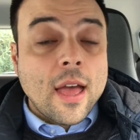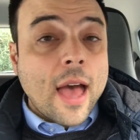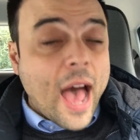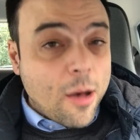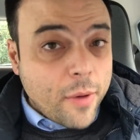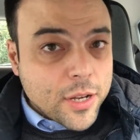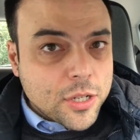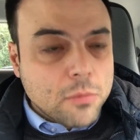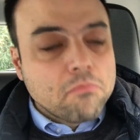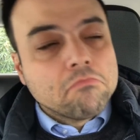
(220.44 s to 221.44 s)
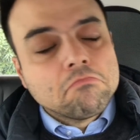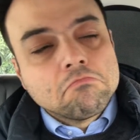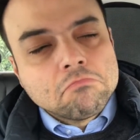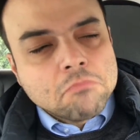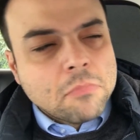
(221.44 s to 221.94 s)
How much?
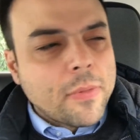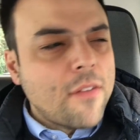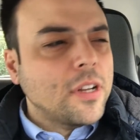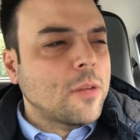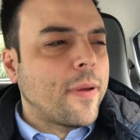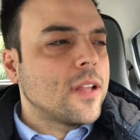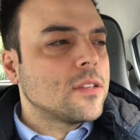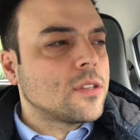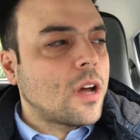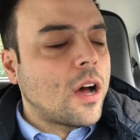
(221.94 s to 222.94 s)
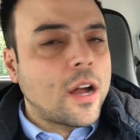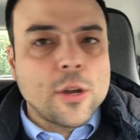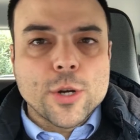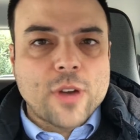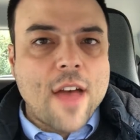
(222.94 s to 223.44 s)
That really depends on
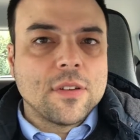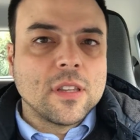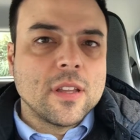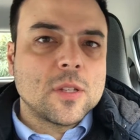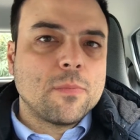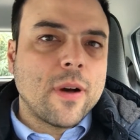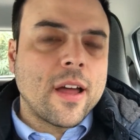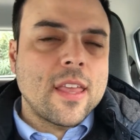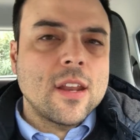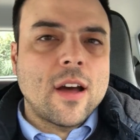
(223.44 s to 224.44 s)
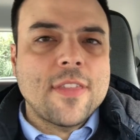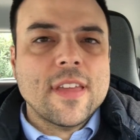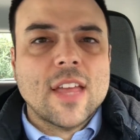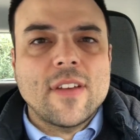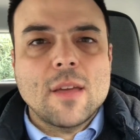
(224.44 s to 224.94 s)
your travel needs, but I
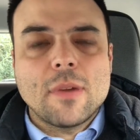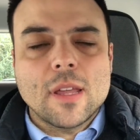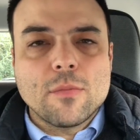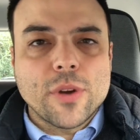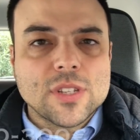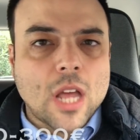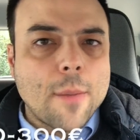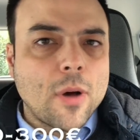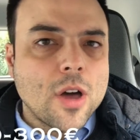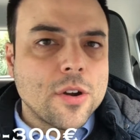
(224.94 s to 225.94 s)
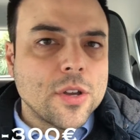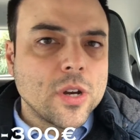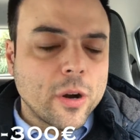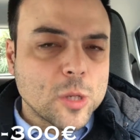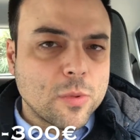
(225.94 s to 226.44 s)
think if anybody brings a couple
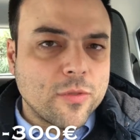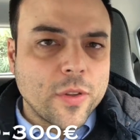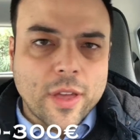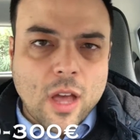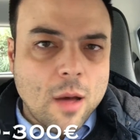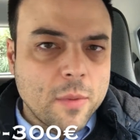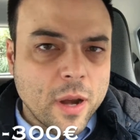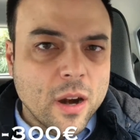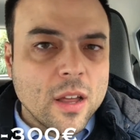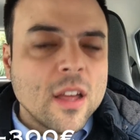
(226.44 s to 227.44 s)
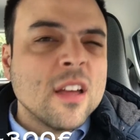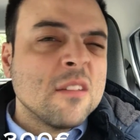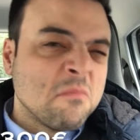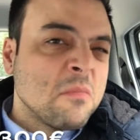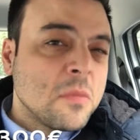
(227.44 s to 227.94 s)
€100 before they come here,
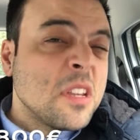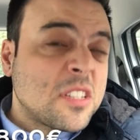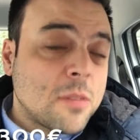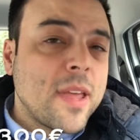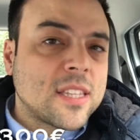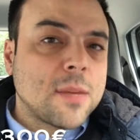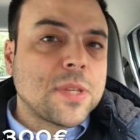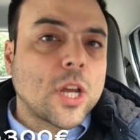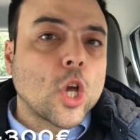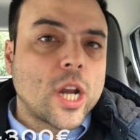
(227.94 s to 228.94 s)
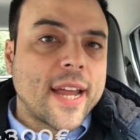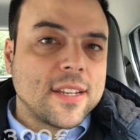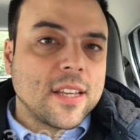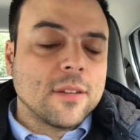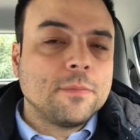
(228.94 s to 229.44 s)
to me it seems like a good
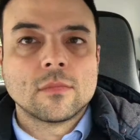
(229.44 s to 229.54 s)
idea.